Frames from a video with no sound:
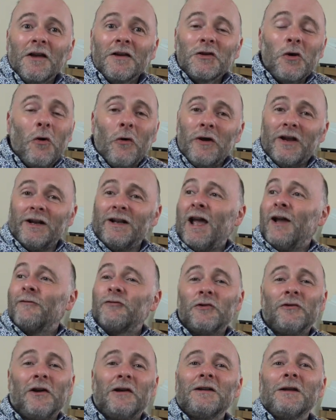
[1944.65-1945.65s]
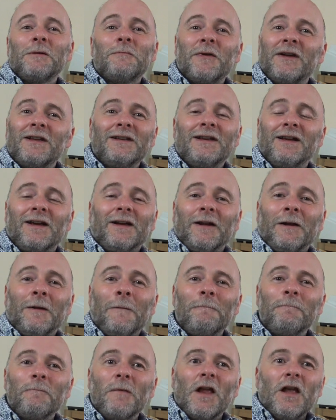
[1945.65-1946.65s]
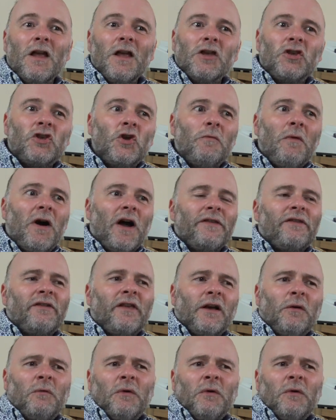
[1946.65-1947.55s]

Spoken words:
You're going to have your own opinion. You might think,